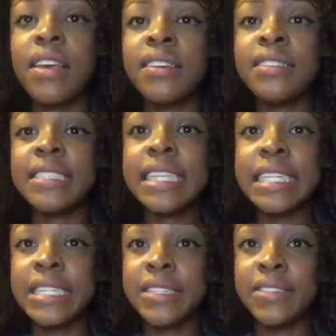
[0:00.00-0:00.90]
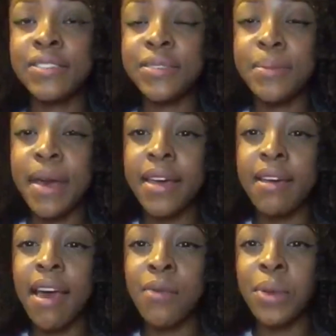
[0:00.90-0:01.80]
and it doesn't matter
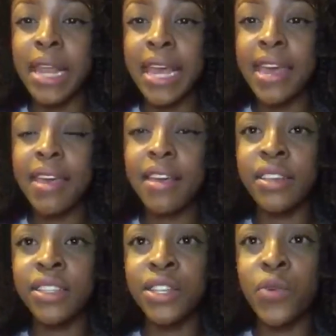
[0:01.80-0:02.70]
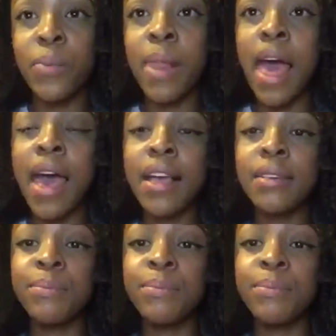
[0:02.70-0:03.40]
how late you apply,